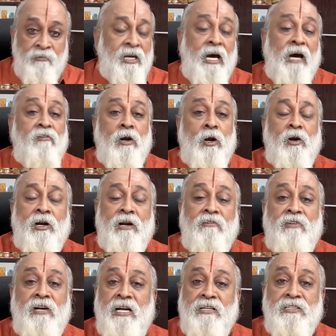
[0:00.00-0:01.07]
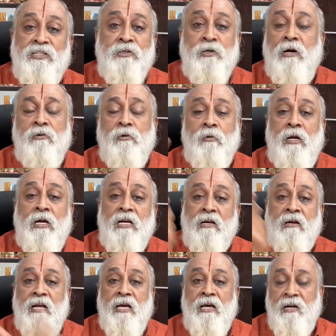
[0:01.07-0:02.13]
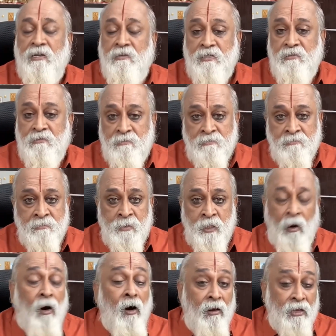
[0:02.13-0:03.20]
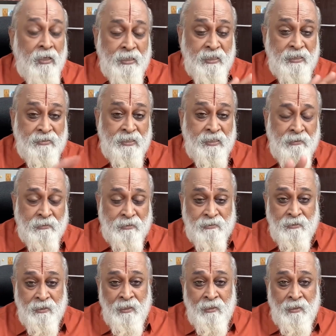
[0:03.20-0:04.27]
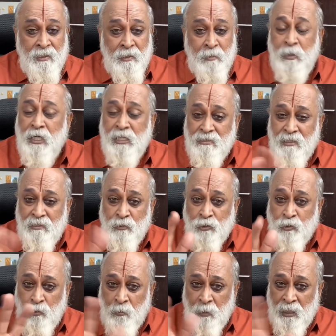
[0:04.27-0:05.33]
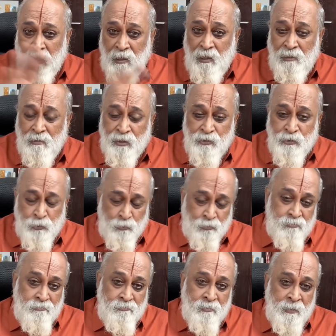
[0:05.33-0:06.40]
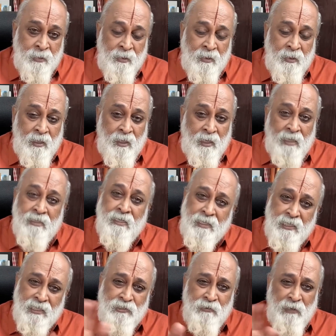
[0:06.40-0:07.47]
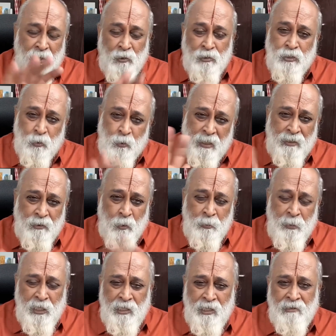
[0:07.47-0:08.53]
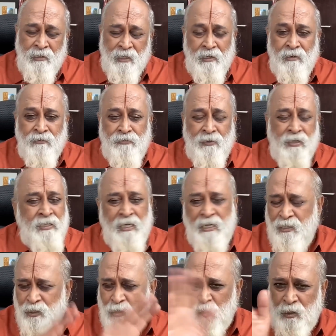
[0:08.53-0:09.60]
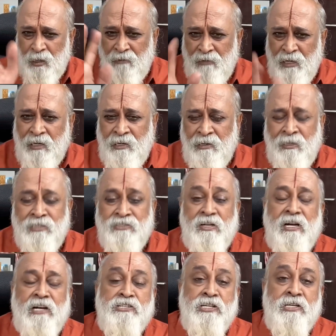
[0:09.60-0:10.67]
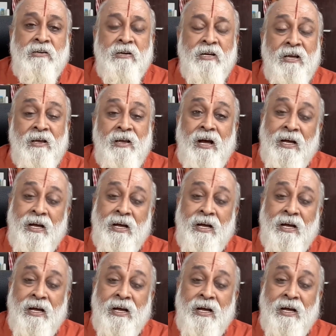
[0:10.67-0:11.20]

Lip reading: We have a lot of debts, you have to only clear it. All these things, because there was no mental health issue. And the kids were also quite obedient enough and they did not have any distraction.